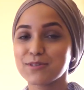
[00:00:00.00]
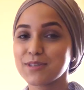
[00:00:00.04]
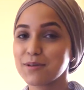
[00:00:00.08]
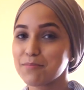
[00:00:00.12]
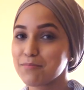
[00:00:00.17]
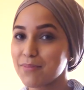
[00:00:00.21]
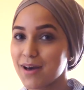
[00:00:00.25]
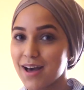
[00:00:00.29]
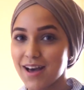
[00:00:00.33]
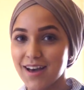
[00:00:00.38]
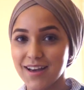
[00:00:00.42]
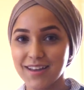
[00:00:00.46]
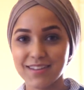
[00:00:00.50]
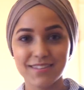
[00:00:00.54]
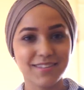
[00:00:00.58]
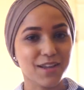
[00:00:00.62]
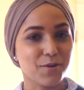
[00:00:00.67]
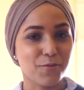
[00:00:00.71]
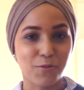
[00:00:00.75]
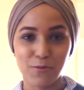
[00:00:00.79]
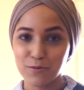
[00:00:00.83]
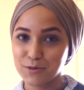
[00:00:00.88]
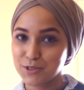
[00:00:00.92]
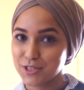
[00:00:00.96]
use a box,
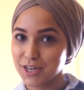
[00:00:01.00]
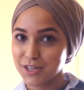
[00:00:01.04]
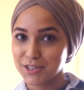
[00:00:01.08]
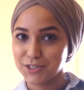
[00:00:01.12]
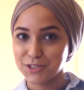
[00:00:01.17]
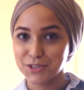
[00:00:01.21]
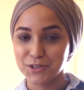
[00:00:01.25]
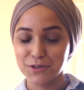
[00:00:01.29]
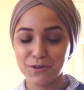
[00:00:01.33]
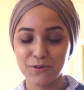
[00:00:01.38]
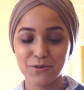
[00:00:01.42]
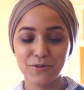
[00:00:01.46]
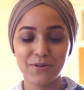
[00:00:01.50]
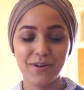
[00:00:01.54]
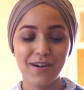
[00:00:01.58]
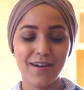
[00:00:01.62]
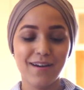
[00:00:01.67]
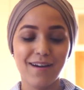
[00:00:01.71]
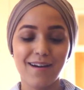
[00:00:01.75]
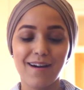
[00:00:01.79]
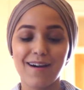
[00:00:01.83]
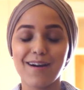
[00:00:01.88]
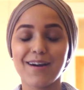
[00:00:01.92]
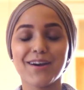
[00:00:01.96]
I won't judge you.
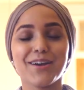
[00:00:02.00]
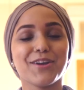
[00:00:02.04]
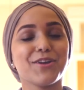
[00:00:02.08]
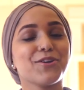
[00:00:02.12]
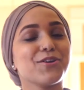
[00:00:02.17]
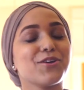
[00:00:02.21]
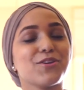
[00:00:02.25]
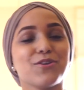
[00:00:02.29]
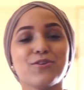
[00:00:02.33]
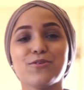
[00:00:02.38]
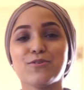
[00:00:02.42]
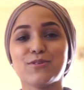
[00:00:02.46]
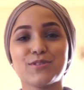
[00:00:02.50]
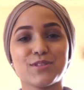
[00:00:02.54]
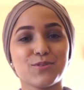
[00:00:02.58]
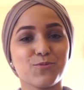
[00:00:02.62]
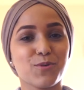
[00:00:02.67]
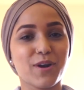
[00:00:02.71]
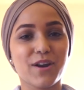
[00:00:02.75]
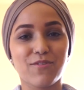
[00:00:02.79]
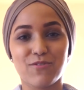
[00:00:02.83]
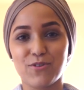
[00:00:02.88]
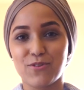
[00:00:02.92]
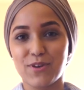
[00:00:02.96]
You can use
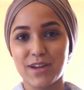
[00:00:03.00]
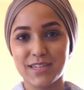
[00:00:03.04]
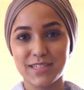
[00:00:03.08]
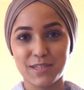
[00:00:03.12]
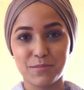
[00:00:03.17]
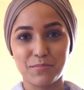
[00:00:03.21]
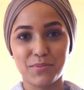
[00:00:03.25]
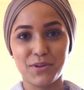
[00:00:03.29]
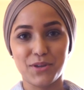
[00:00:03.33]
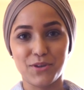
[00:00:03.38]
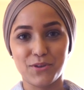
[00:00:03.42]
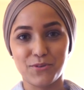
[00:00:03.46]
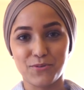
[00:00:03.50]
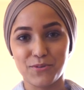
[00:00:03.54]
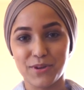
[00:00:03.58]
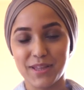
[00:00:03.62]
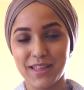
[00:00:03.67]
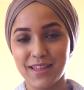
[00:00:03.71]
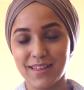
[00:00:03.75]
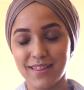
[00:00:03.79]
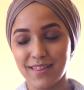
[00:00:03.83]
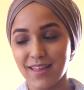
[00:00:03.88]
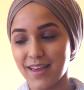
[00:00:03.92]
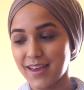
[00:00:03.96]
whatever recipe you
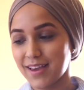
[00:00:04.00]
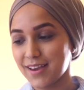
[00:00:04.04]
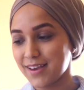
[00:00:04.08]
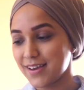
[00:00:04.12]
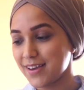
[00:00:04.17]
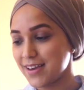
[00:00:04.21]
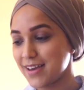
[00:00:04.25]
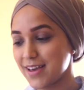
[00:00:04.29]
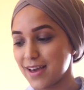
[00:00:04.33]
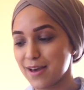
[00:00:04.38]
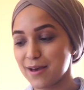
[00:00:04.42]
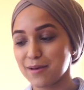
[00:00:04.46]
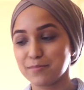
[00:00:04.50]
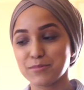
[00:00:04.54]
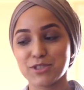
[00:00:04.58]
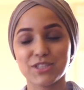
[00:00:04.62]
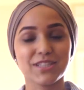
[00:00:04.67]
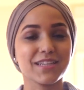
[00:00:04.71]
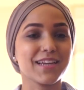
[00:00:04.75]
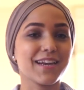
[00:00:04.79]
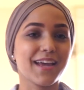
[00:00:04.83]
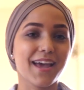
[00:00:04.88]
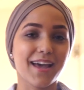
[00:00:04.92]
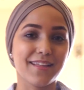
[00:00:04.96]
really like. I'm
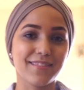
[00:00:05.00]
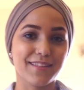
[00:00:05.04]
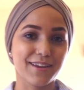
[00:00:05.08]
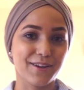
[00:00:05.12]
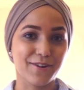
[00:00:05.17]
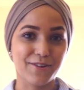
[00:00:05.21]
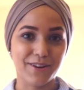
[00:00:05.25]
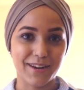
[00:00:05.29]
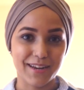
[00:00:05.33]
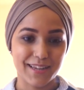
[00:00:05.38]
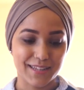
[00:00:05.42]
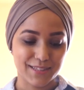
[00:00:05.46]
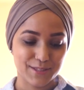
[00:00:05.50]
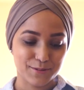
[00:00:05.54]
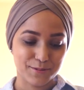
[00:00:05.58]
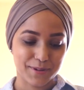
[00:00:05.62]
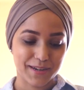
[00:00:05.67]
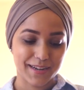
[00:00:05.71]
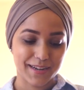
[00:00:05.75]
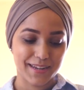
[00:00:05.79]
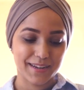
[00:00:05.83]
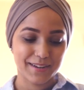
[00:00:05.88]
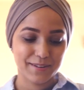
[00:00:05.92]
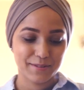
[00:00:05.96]
just going to add the ingredients
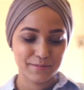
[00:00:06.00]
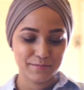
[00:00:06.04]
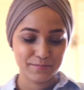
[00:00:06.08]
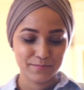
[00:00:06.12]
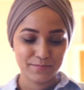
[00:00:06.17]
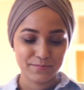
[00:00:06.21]
we need.